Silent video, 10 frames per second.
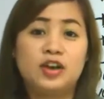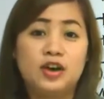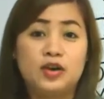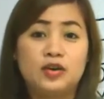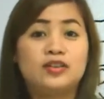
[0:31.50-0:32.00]
So
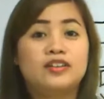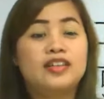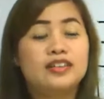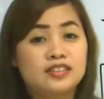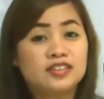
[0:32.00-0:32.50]

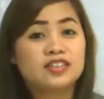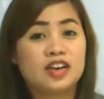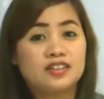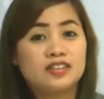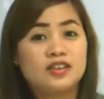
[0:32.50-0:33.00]
let's
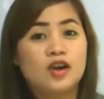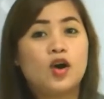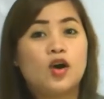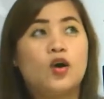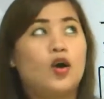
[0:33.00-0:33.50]
discuss
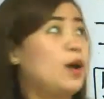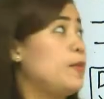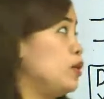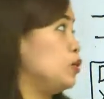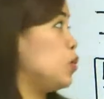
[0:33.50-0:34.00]

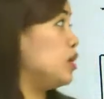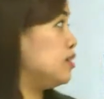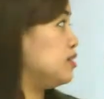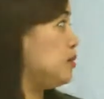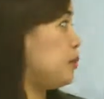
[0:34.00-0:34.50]
about
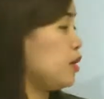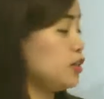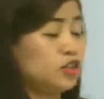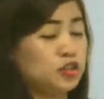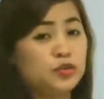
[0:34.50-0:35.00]
what the
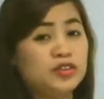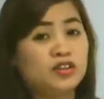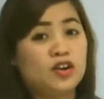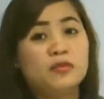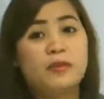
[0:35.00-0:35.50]
part 2
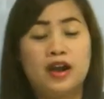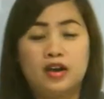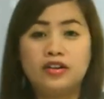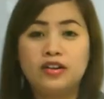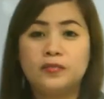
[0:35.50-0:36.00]
is all
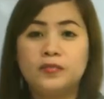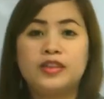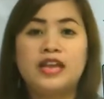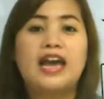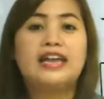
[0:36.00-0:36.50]
about,
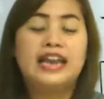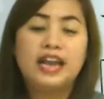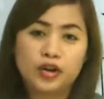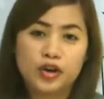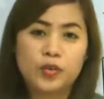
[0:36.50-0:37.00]
and
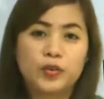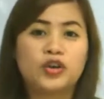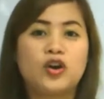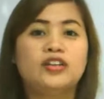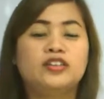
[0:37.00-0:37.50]
later
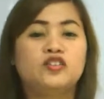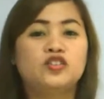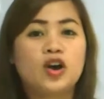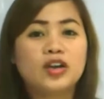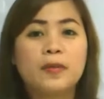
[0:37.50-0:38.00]
we're going
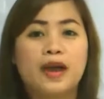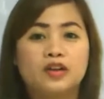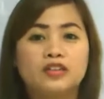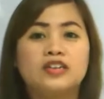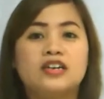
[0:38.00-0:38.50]
to talk
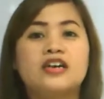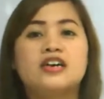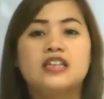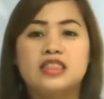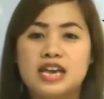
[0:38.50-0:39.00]

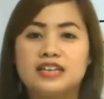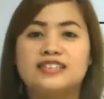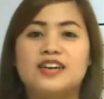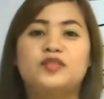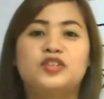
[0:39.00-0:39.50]
about the
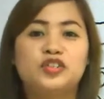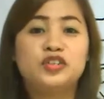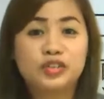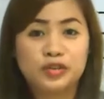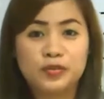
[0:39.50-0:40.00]
things that we
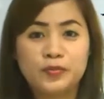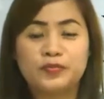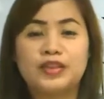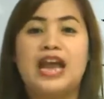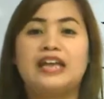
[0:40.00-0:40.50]
should
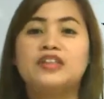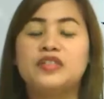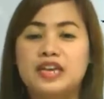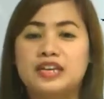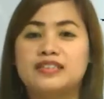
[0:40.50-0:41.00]
do and
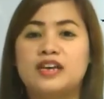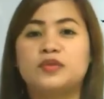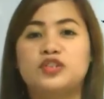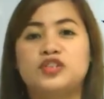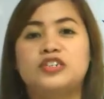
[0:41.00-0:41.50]
the things
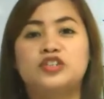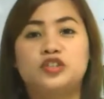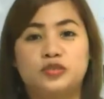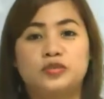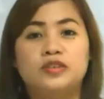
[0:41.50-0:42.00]
that we
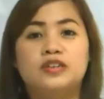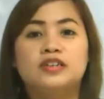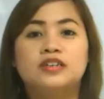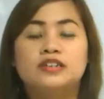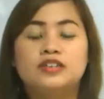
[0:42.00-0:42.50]
shouldn't do.
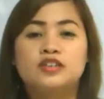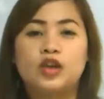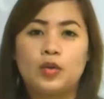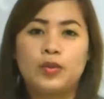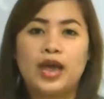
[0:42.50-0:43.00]

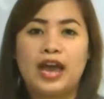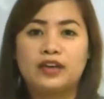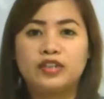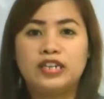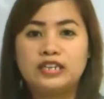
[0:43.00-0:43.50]
So we
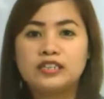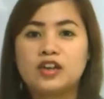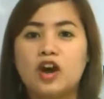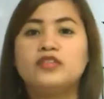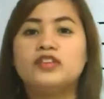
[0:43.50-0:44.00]
have a
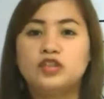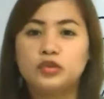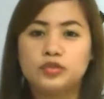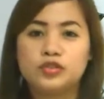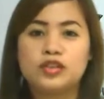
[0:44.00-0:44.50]
list of the
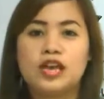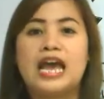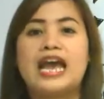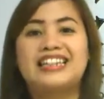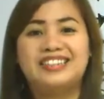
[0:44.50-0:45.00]
do's
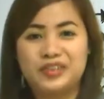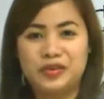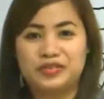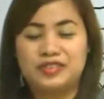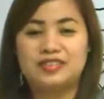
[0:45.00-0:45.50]
and the
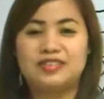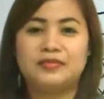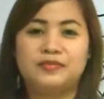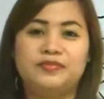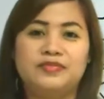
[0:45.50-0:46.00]

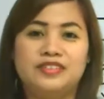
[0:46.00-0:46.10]
don'ts.